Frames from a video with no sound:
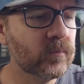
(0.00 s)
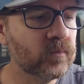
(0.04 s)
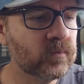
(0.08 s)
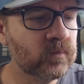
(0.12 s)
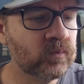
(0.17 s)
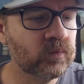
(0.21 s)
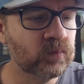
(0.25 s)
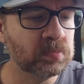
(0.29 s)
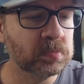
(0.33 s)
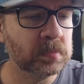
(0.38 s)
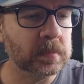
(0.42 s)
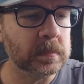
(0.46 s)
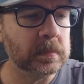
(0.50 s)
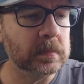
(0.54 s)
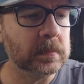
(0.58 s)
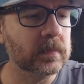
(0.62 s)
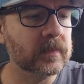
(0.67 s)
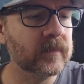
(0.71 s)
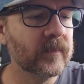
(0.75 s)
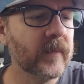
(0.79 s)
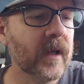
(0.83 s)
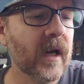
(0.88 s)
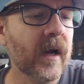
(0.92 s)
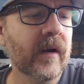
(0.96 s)
Oh,
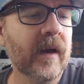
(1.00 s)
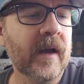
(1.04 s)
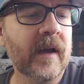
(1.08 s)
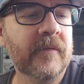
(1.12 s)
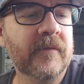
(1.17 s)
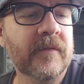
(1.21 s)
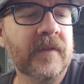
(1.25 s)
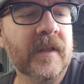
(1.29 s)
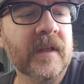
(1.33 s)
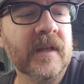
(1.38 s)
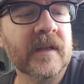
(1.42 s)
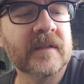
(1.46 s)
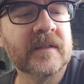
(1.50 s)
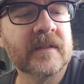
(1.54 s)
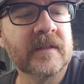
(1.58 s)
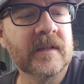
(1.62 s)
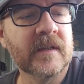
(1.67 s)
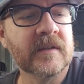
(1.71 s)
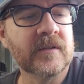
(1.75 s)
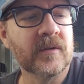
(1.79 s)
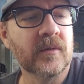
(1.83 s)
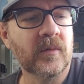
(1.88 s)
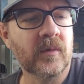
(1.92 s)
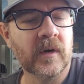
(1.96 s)
I have this.
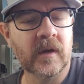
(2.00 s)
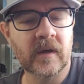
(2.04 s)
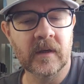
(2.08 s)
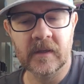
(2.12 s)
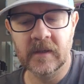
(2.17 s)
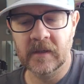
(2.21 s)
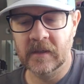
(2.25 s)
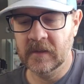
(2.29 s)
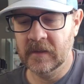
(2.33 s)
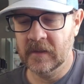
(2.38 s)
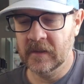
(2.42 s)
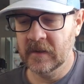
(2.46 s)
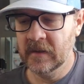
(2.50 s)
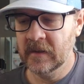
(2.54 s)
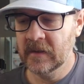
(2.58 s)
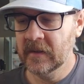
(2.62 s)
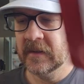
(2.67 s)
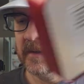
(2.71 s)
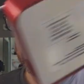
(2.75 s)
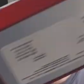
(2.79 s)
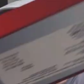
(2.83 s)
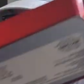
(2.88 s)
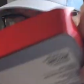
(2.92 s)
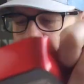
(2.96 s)
This will work.
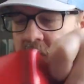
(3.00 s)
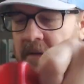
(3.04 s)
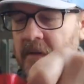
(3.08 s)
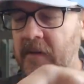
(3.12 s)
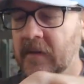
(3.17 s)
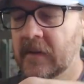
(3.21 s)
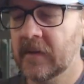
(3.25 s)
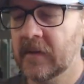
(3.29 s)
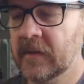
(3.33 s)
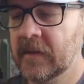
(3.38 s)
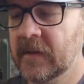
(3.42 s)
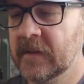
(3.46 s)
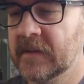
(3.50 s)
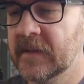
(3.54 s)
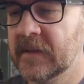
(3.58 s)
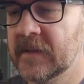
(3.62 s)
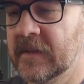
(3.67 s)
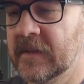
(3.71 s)
This is